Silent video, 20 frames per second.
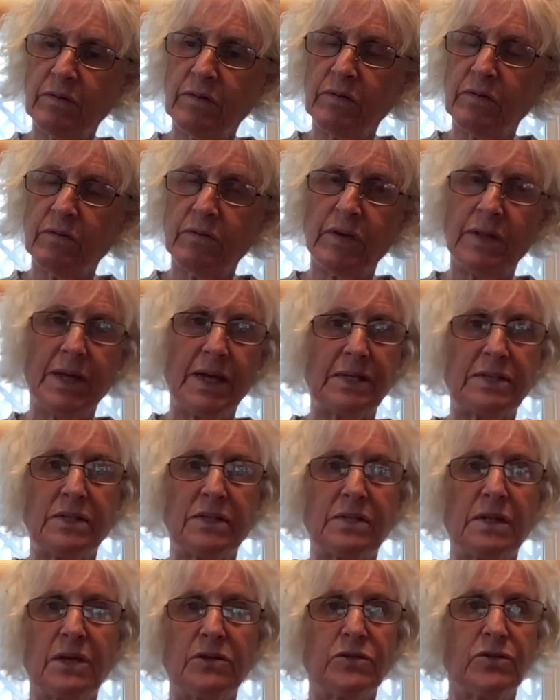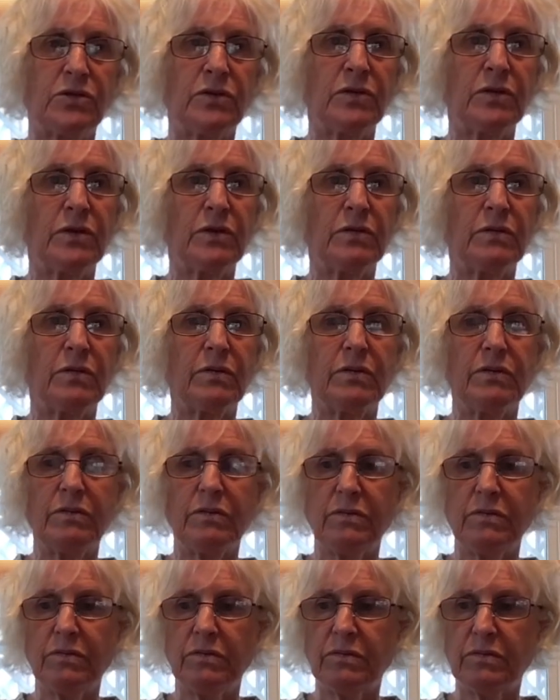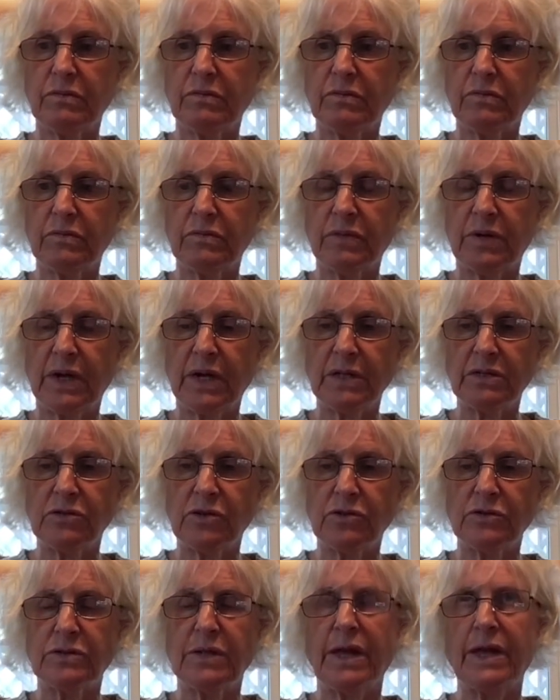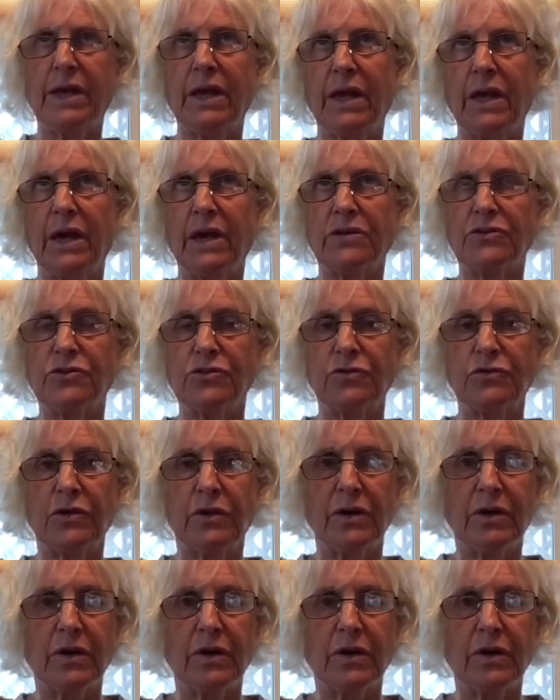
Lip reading: Well, that's not true, right? So he's like, yeah, sure.